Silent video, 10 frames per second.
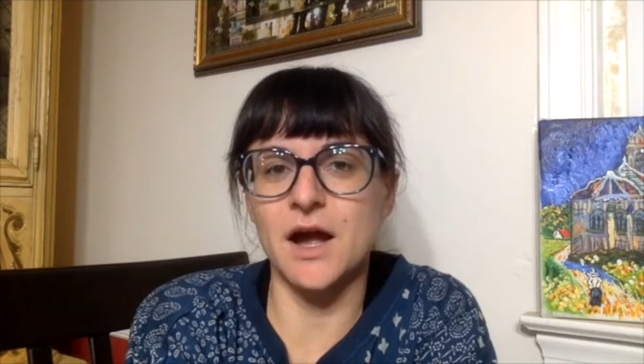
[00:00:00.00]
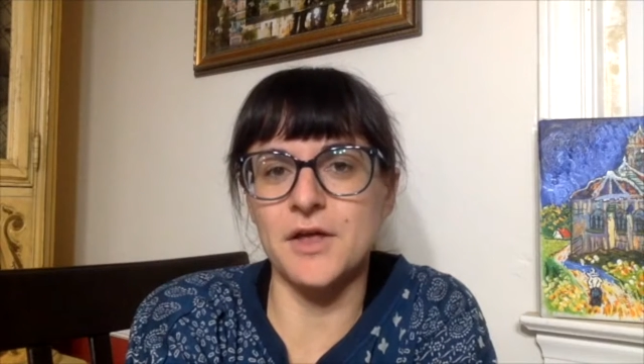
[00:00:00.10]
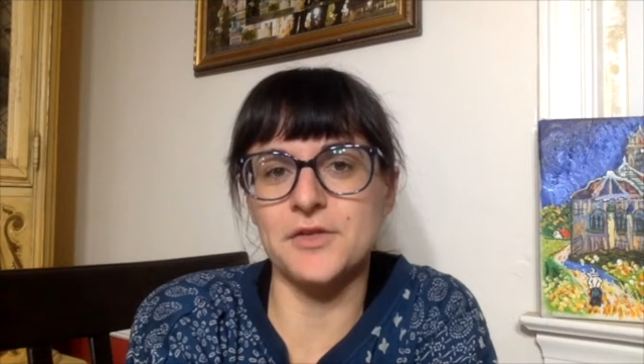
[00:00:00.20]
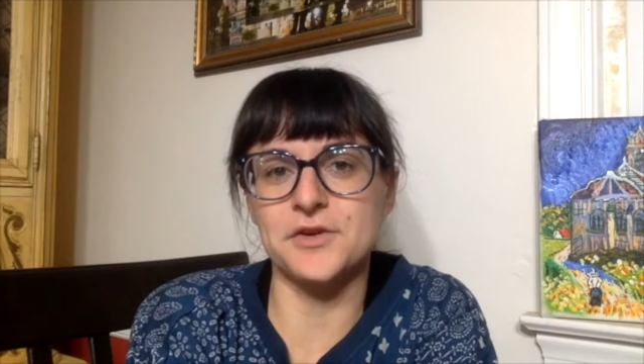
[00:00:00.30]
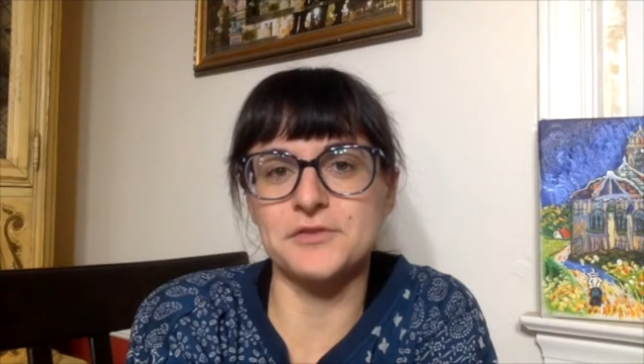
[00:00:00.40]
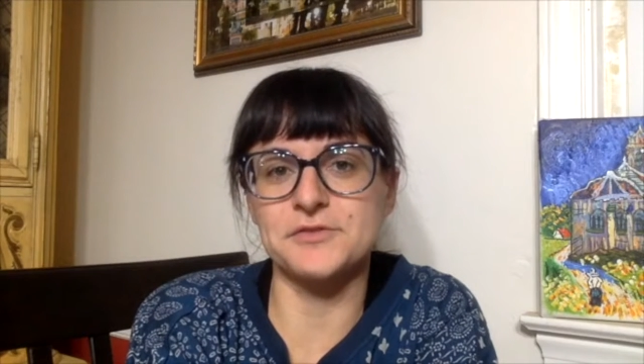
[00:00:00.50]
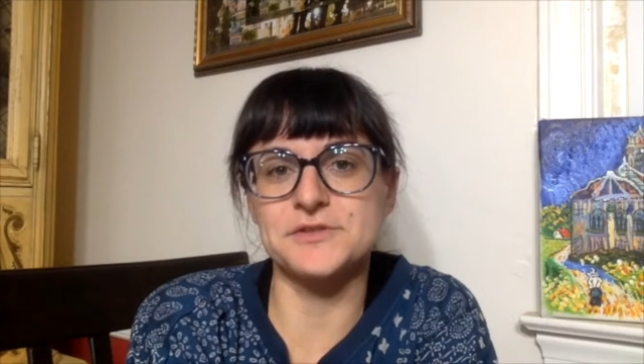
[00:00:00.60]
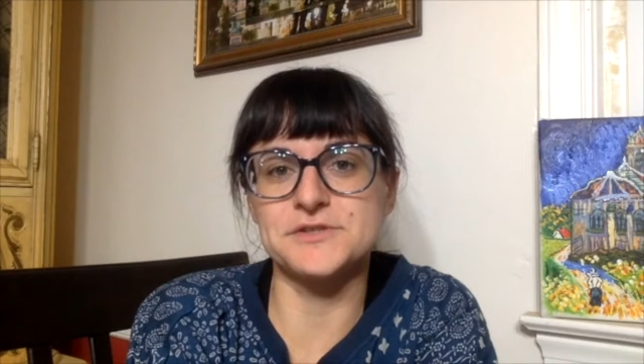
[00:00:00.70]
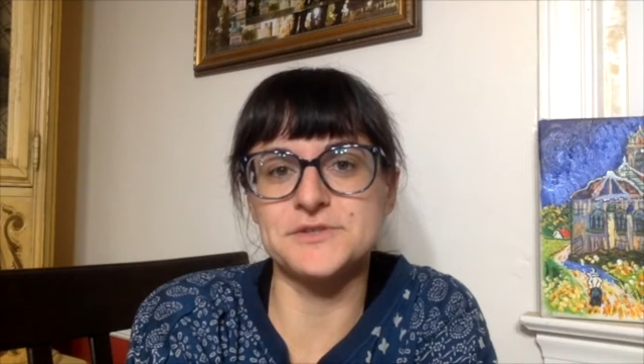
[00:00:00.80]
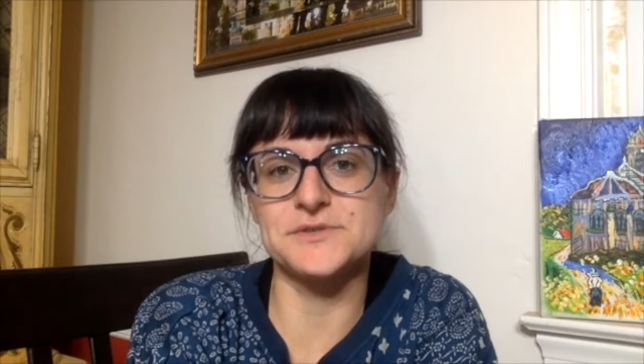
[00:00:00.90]
either of the
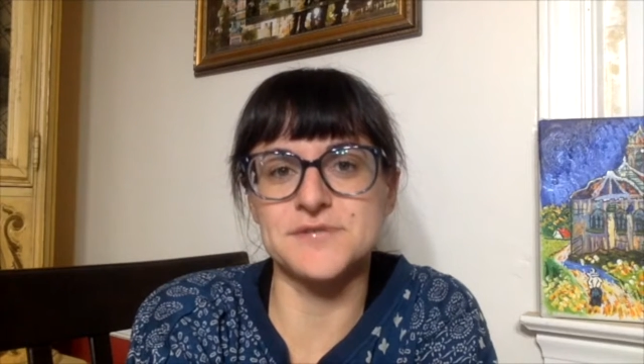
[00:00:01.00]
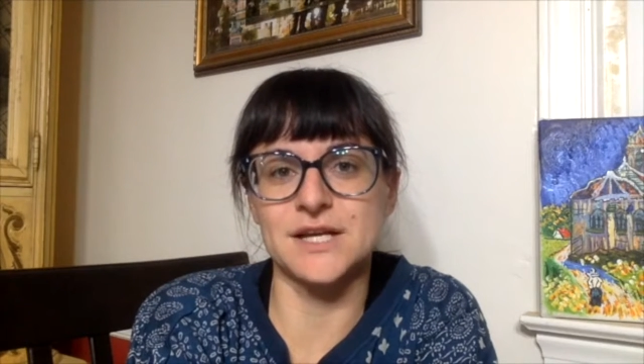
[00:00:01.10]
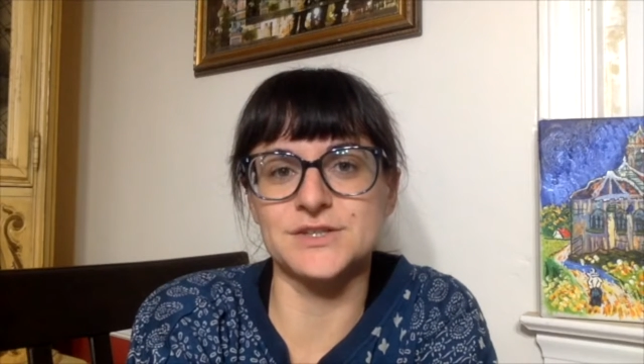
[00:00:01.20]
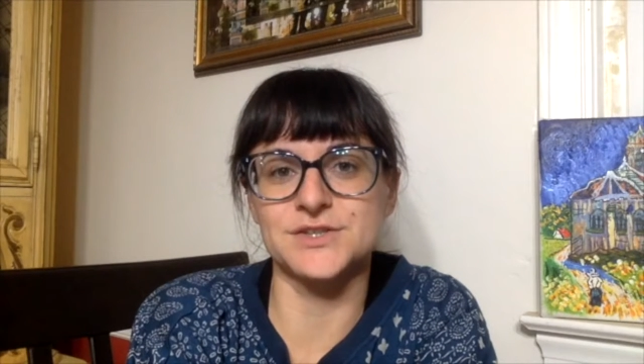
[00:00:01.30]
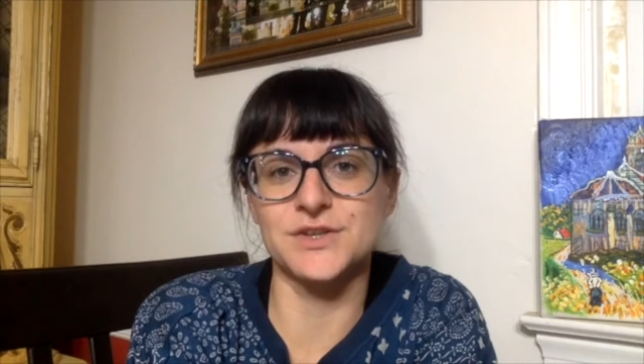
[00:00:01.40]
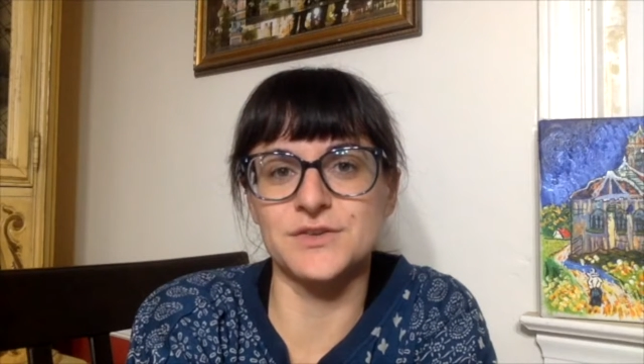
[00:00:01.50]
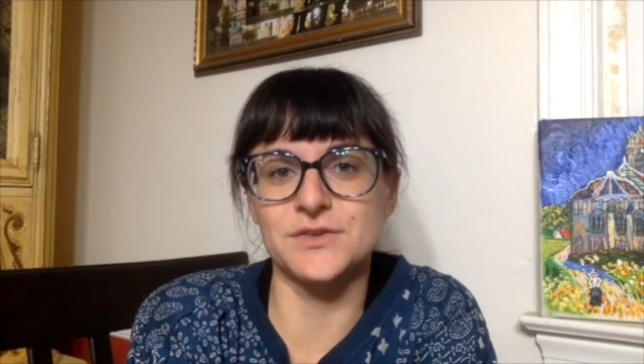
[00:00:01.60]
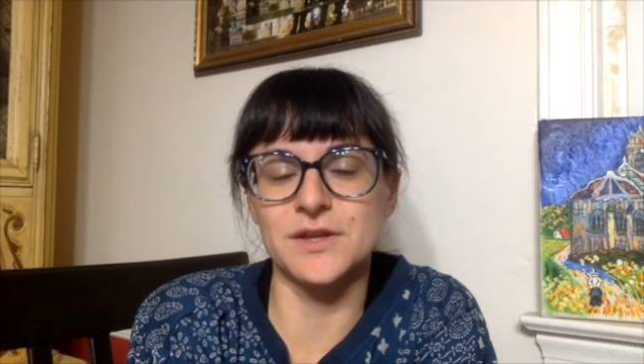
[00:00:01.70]
two sections.